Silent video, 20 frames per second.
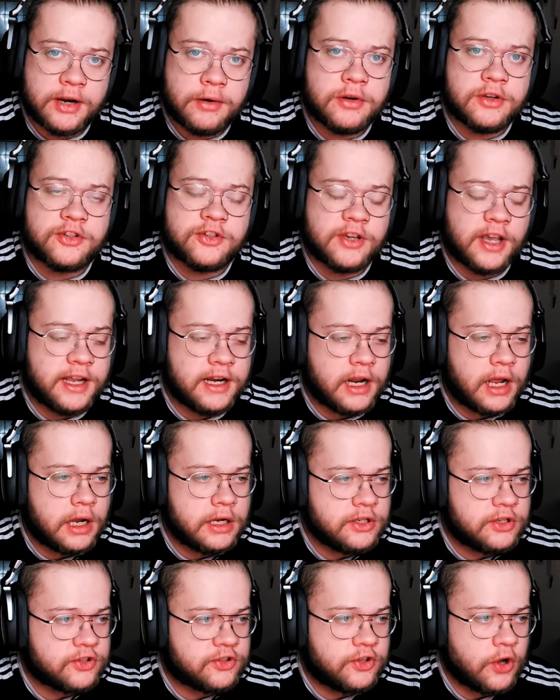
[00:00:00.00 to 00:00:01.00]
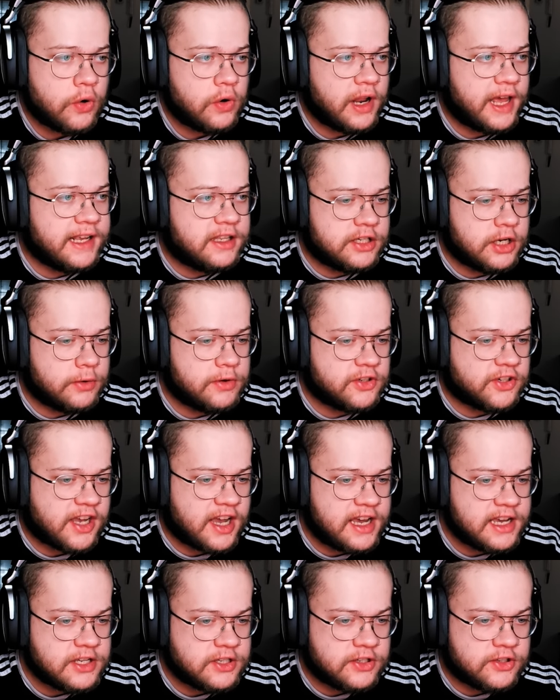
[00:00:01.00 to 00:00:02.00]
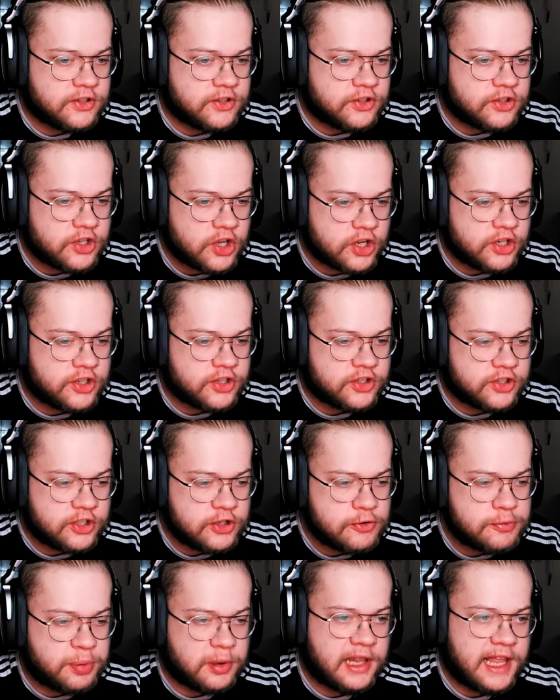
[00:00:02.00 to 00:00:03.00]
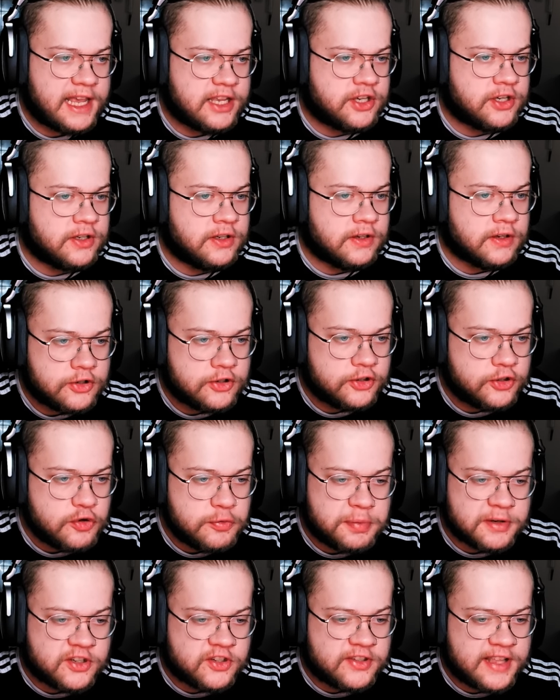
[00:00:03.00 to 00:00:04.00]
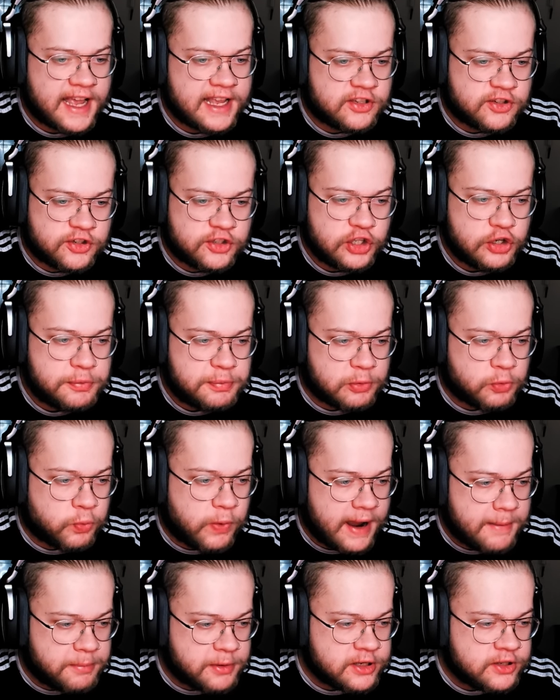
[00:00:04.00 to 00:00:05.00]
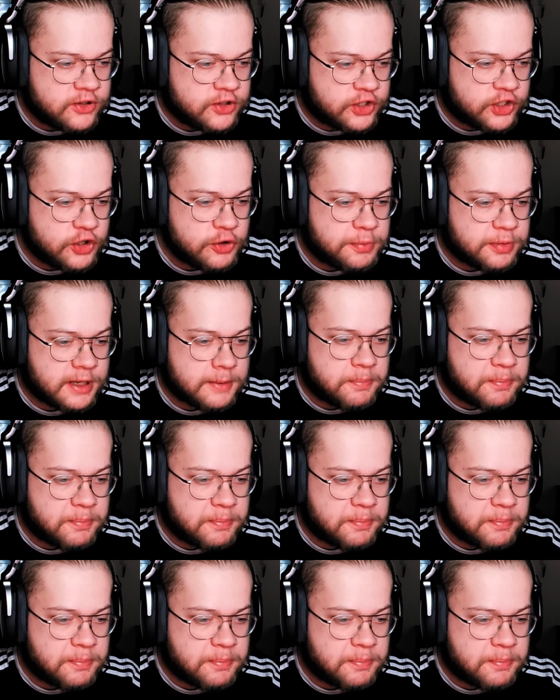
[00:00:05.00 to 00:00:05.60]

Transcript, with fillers: Teros, I, I just don't like Teros, guys. It's such a stupid legend. Stupid stats, stupid weapons, stupid